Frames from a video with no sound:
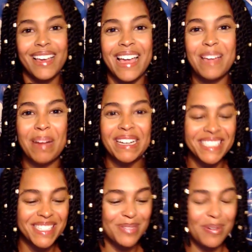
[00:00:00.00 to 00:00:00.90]
Hey
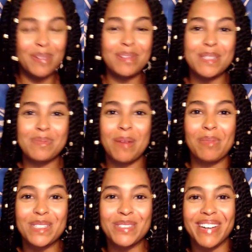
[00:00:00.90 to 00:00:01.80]
Pisces, welcome to
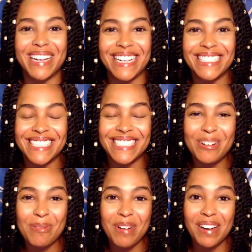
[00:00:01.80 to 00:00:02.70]
September 2019. I
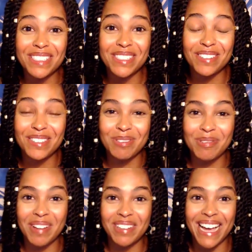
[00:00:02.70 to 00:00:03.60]
hope you guys are doing
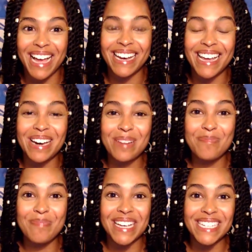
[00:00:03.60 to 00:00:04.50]
well and had an
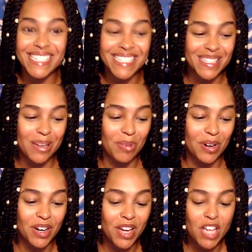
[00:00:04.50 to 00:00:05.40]
amazing
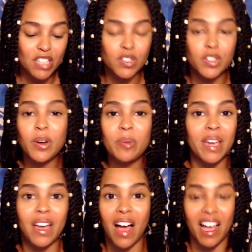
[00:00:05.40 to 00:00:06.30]
summer. So you know
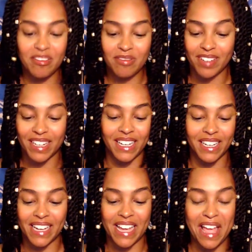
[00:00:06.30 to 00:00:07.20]
me, I
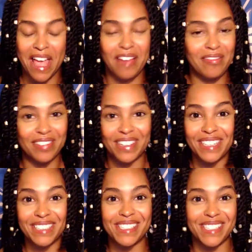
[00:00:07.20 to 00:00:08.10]
read
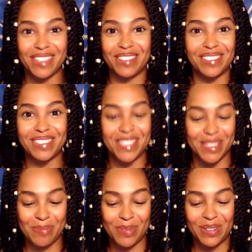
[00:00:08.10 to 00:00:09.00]
every single
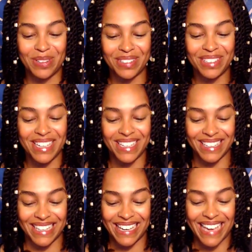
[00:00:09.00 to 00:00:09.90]
symbol,
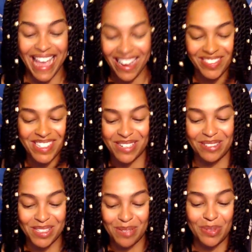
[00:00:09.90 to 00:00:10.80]
like every single
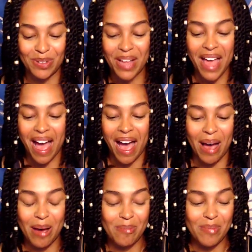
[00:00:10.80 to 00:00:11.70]
symbol.
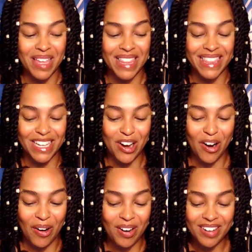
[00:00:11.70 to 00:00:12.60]
The
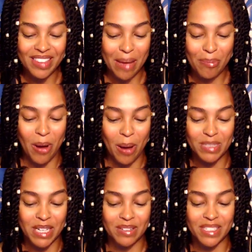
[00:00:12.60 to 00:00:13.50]
card that popped
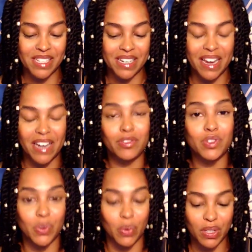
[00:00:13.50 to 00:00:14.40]
out is the Knight of
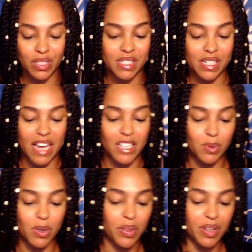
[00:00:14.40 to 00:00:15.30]
Swords. And as we
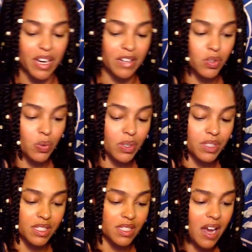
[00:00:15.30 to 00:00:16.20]
know, the Knight of
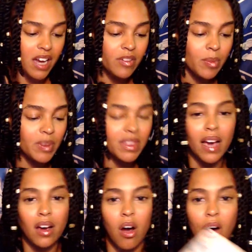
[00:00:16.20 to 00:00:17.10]
Swords is kind of about
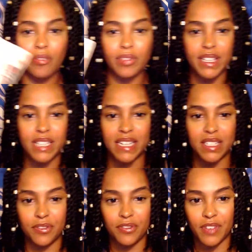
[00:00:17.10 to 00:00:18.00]
that conflict and
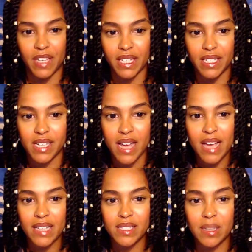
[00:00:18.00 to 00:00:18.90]
defeat.
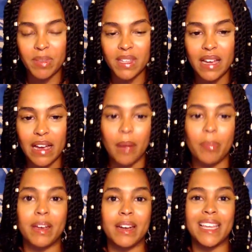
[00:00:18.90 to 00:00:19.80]
Something that
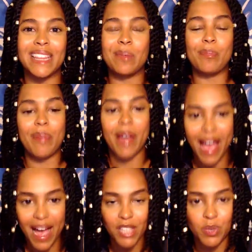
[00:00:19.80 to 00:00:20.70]
happened in the
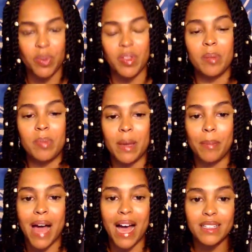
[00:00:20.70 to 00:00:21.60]
past, whether that be a
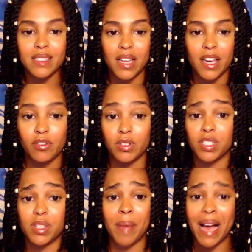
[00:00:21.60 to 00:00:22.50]
past life or
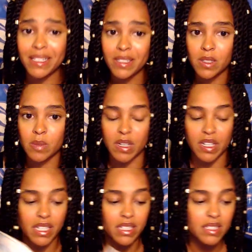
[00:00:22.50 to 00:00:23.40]
just a past
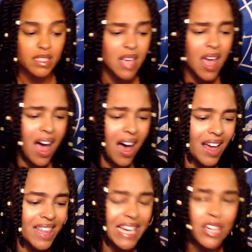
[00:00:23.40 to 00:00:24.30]
experience,
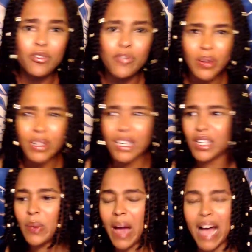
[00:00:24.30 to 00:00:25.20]
that you felt like
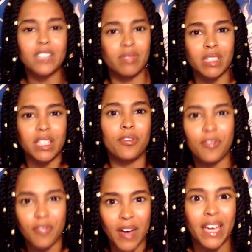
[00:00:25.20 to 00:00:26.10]
you had to really
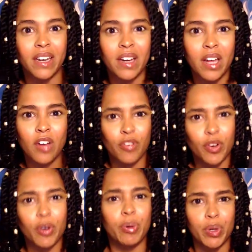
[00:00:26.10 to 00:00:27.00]
fight for
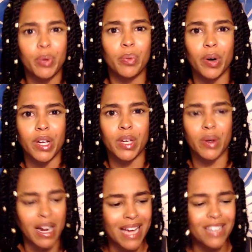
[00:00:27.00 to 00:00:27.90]
who you were. You
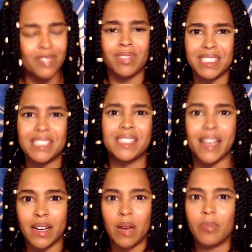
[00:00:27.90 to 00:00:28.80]
kind of had to really
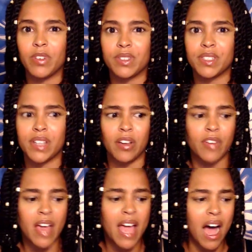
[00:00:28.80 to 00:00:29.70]
stand up for yourself.
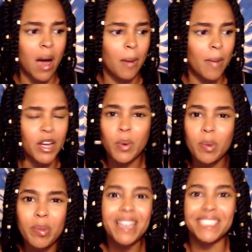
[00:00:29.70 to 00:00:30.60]
And you were
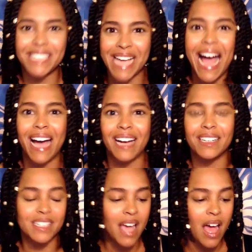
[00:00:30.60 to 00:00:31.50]
being attacked.